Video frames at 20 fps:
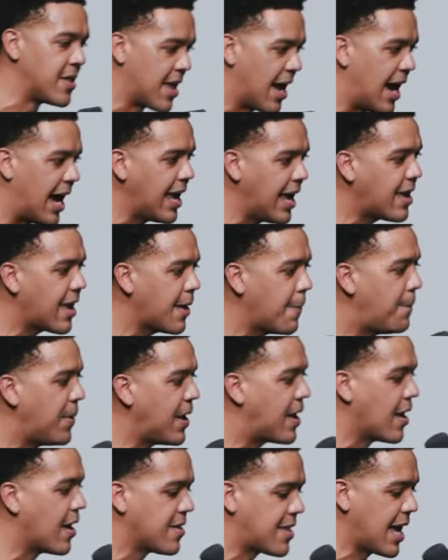this hike,
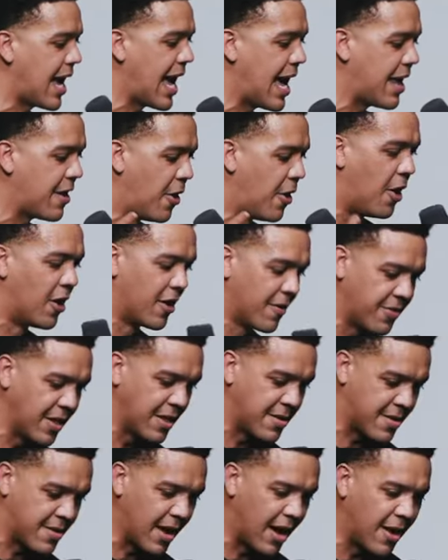because I had all of
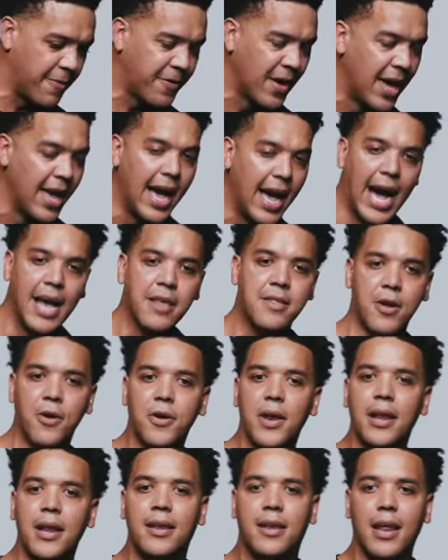this stuff, I
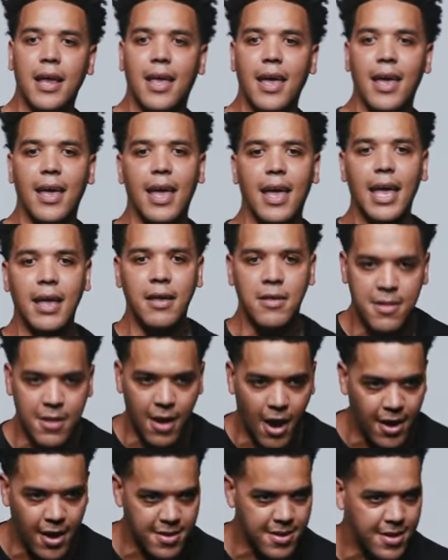started to get
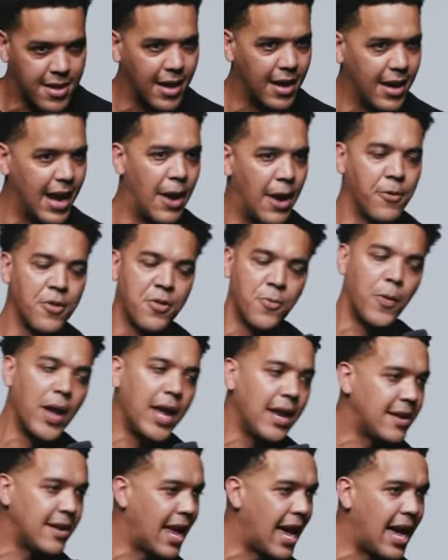exhausted. I was
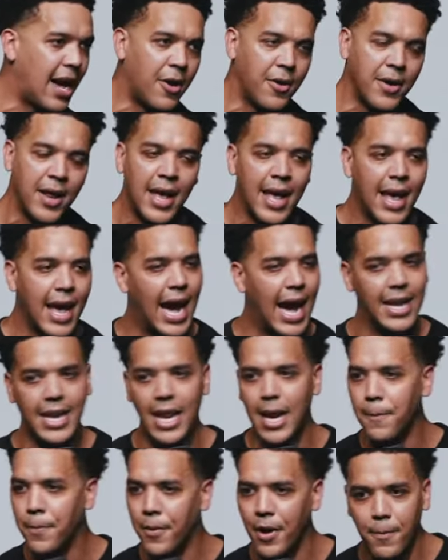weighed down. I
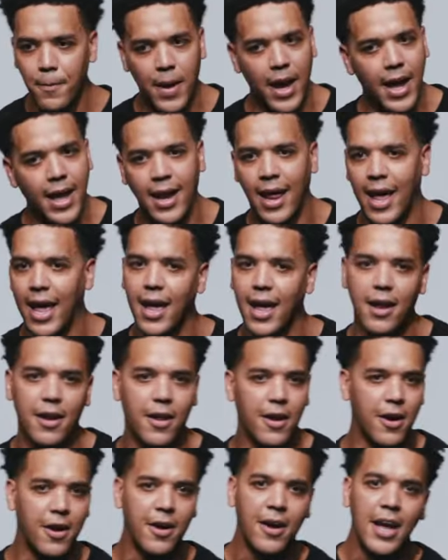didn't bring my
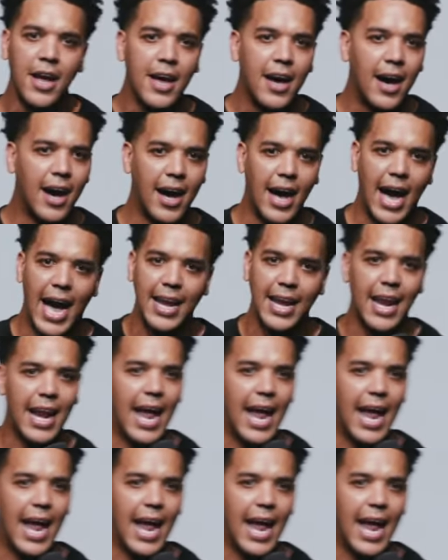inhaler. Uh, I